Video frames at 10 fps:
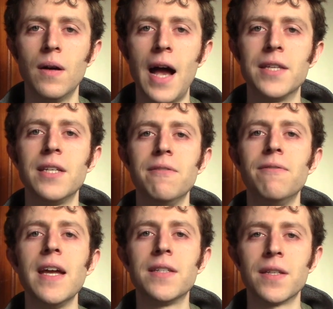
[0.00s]
I see
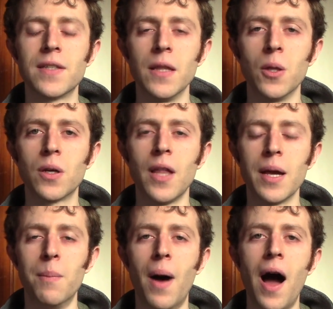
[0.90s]
faces that look
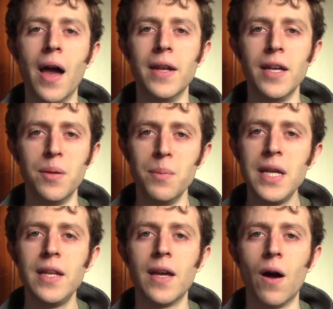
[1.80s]
like mine in
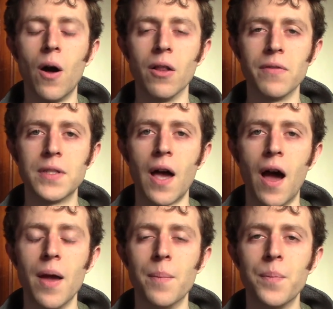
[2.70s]
media all of the
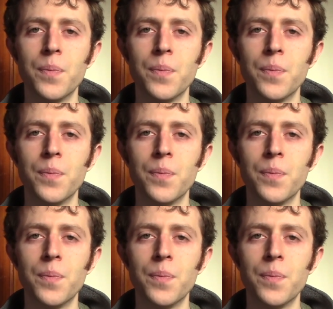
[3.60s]
time,